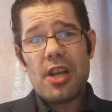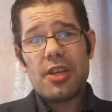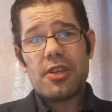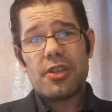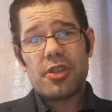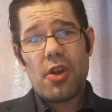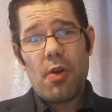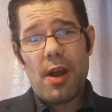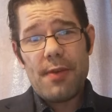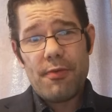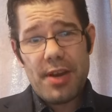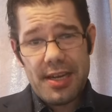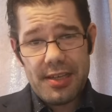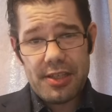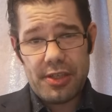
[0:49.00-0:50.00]
So I've
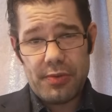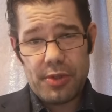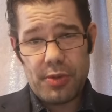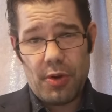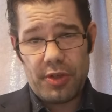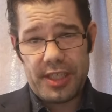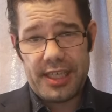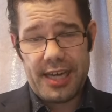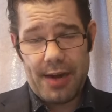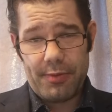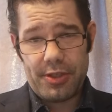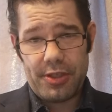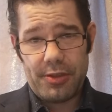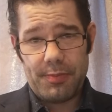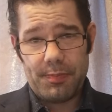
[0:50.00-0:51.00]
written to Swansea
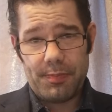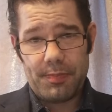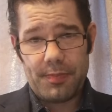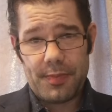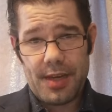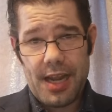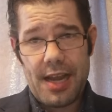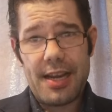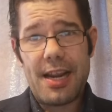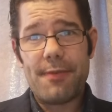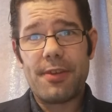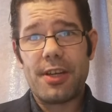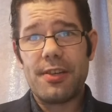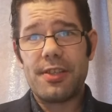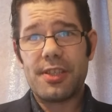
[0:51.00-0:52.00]
Council, and they
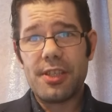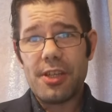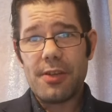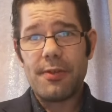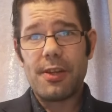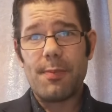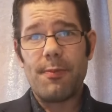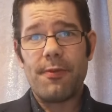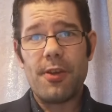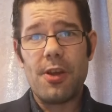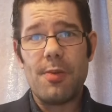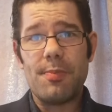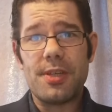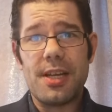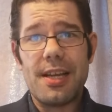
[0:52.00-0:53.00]
have
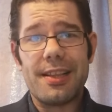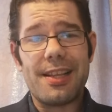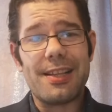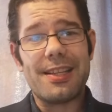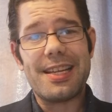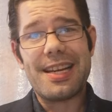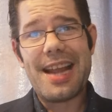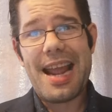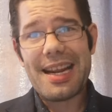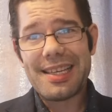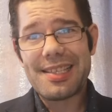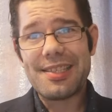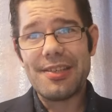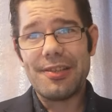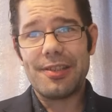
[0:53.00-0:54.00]
confirmed that the
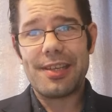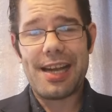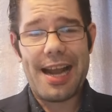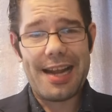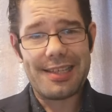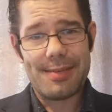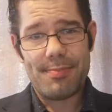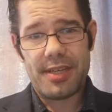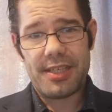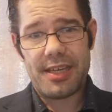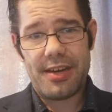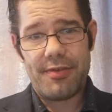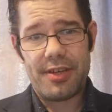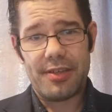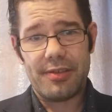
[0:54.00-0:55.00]
external cladding
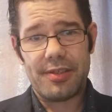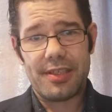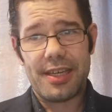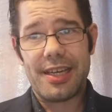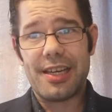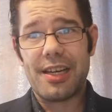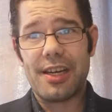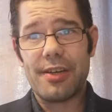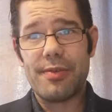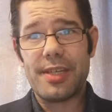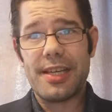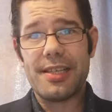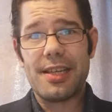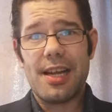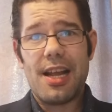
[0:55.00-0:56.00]
materials
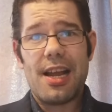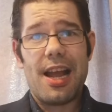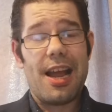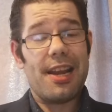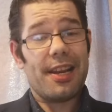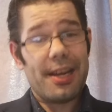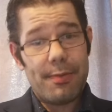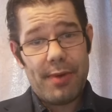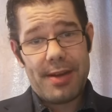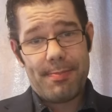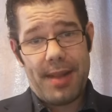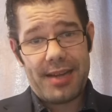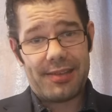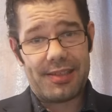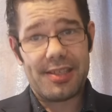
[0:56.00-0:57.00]
included lightweight
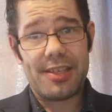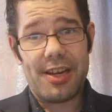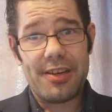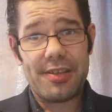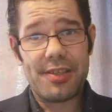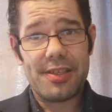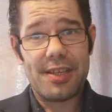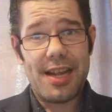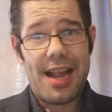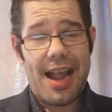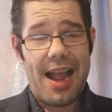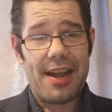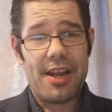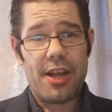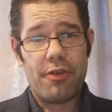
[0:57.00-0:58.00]
metal studs
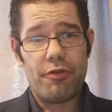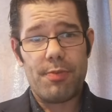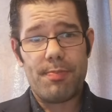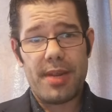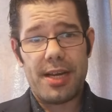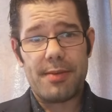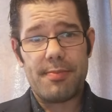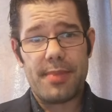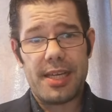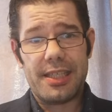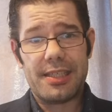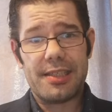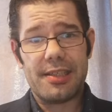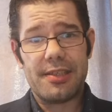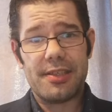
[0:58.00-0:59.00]
and 100
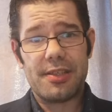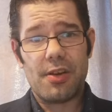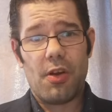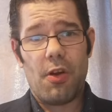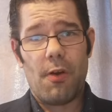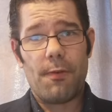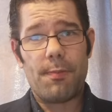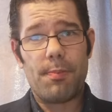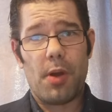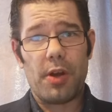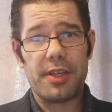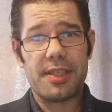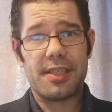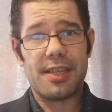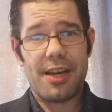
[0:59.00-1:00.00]
millimetres of
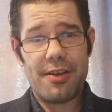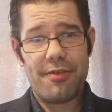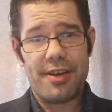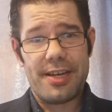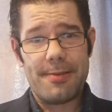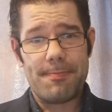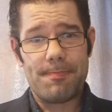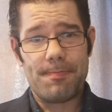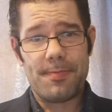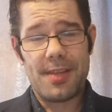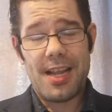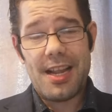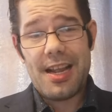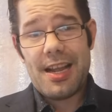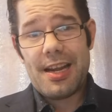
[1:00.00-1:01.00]
polystyrene.
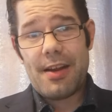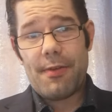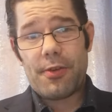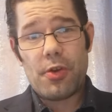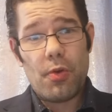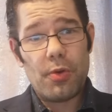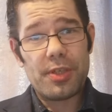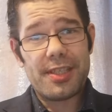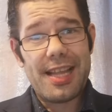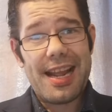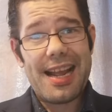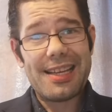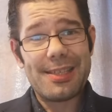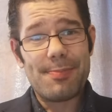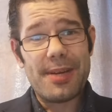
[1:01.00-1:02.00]
Now, of course, there
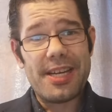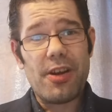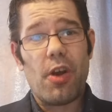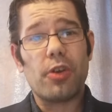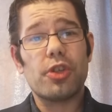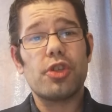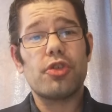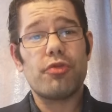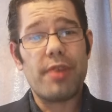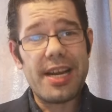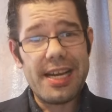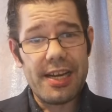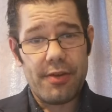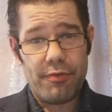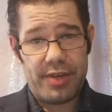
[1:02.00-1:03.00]
has been
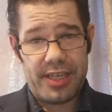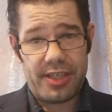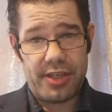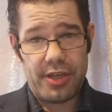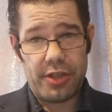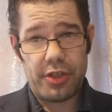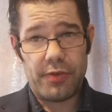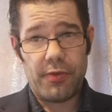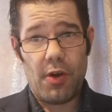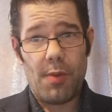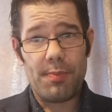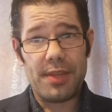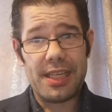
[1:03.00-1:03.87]
Australian research from